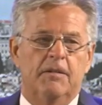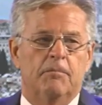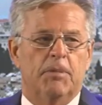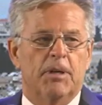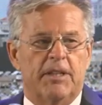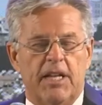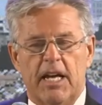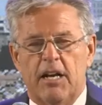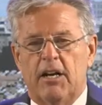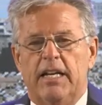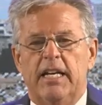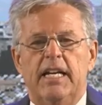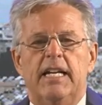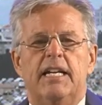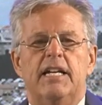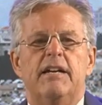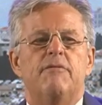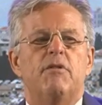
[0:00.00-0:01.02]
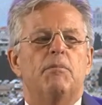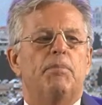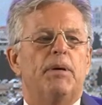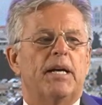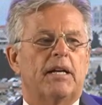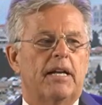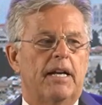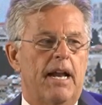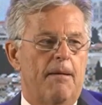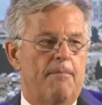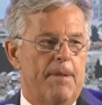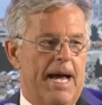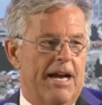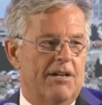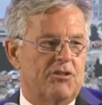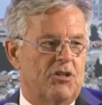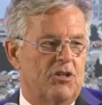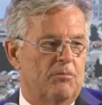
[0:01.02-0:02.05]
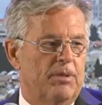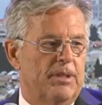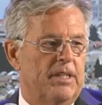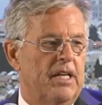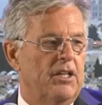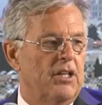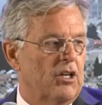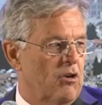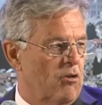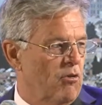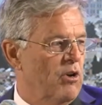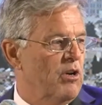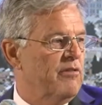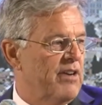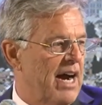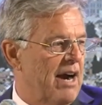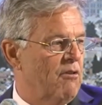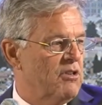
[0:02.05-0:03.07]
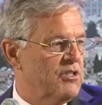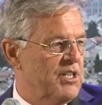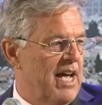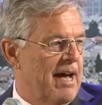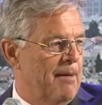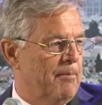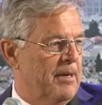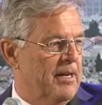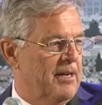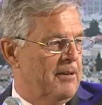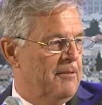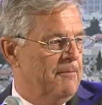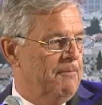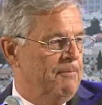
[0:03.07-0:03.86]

But then he'd even picked an ambassador, but then the coronavirus happened.